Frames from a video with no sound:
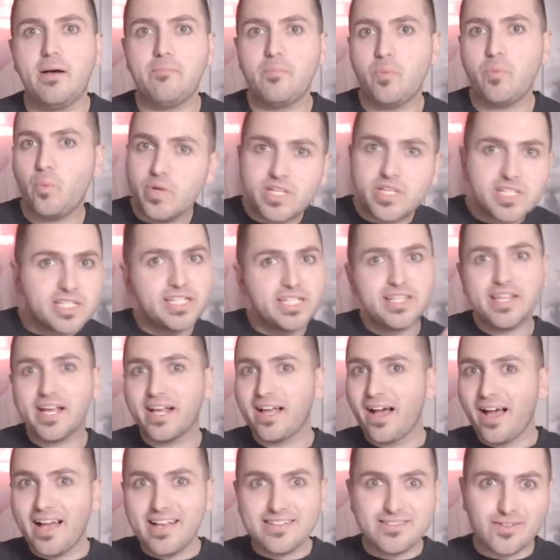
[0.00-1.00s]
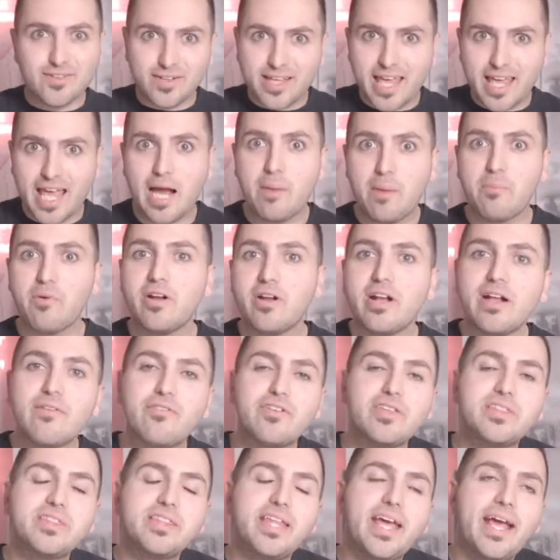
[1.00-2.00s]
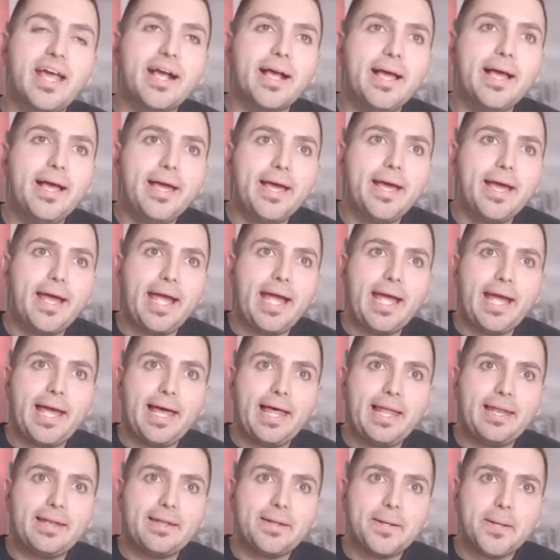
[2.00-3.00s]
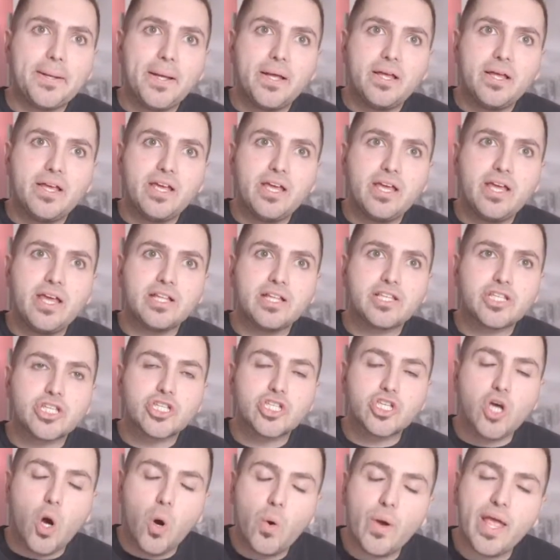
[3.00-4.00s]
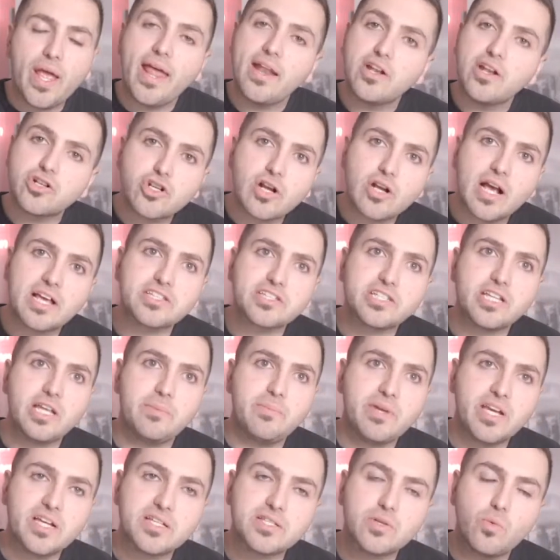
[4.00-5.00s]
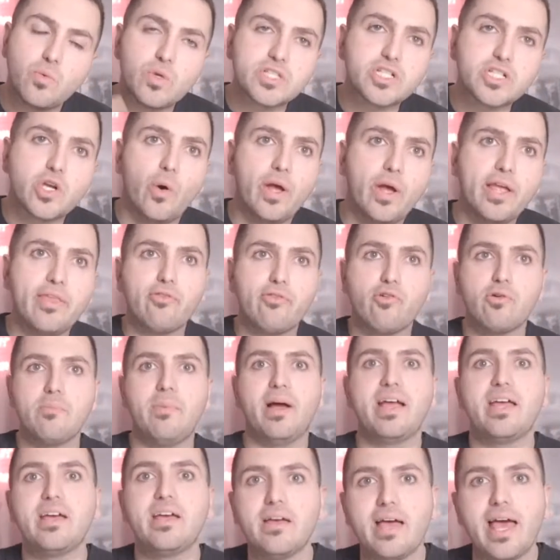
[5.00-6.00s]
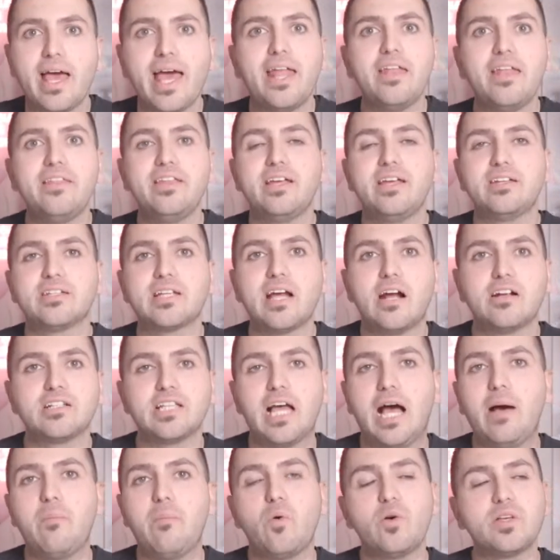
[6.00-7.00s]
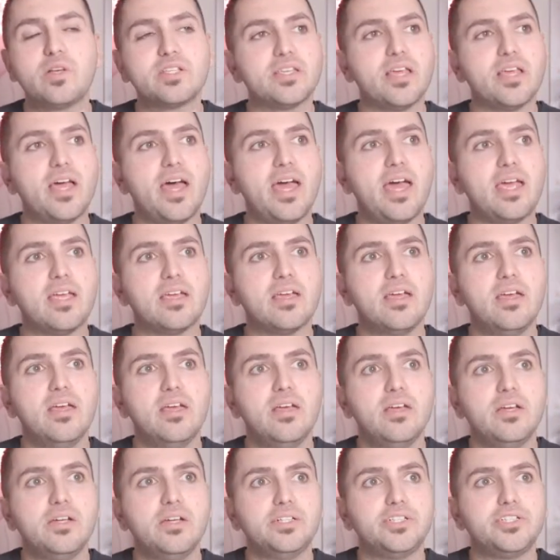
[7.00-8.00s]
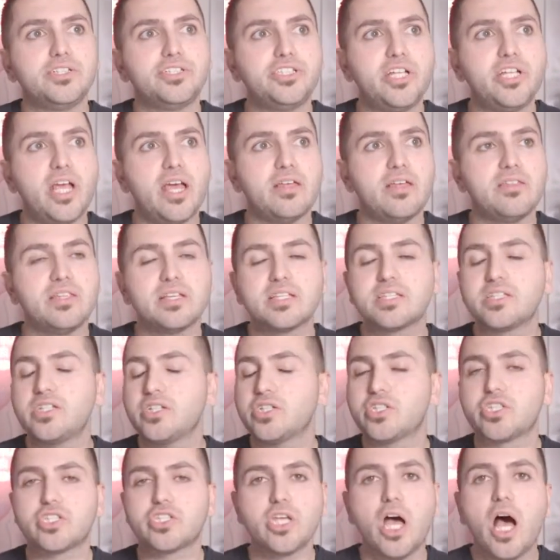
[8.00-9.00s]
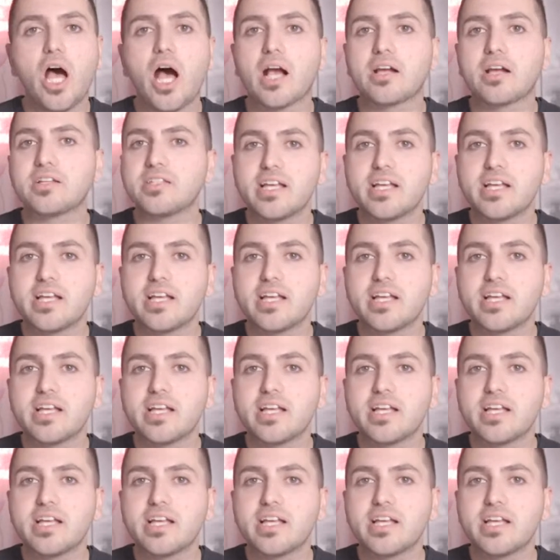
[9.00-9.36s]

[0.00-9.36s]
We see the guys on camera and everything, and it's so interesting because what's going through my head the entire time was shit, this just sucks.